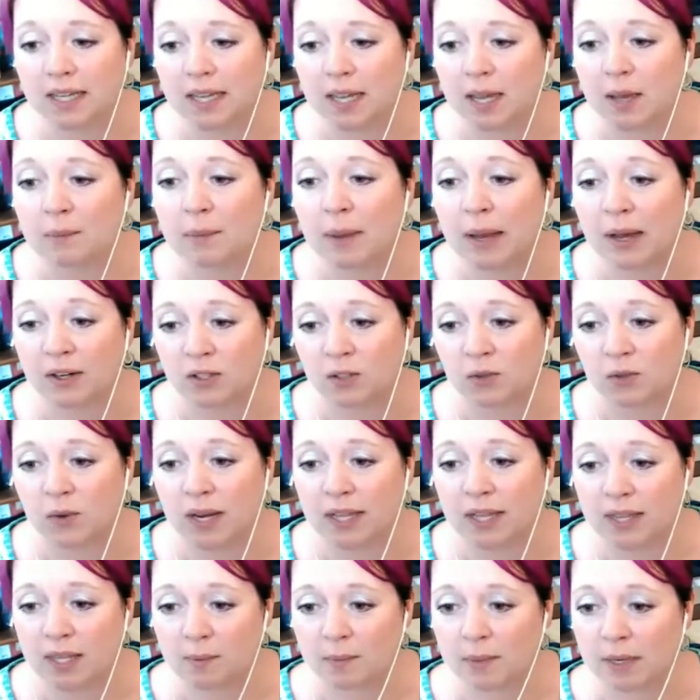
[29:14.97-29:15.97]
about to
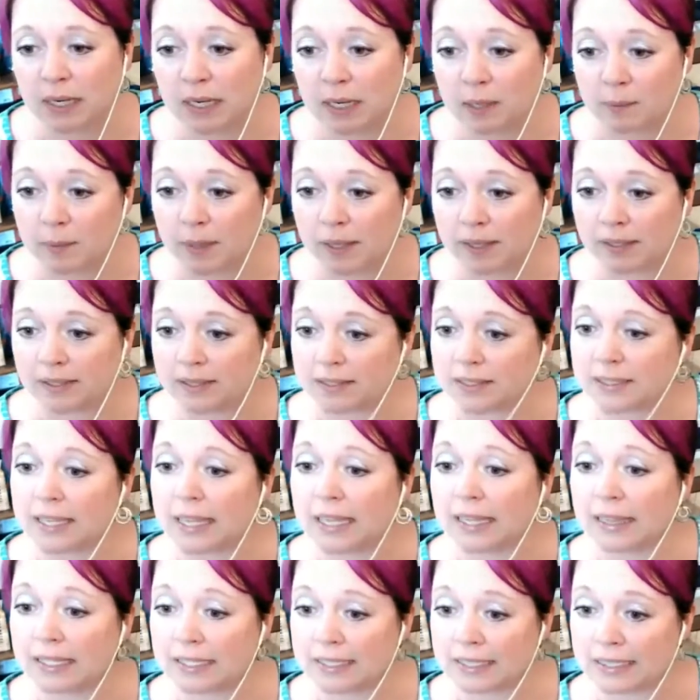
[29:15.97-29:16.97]
write them an email and say,
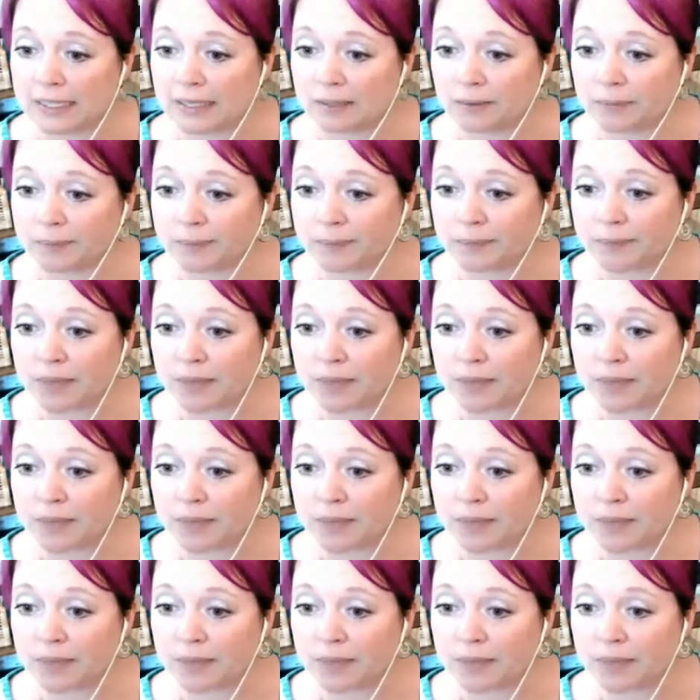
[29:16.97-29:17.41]
listen,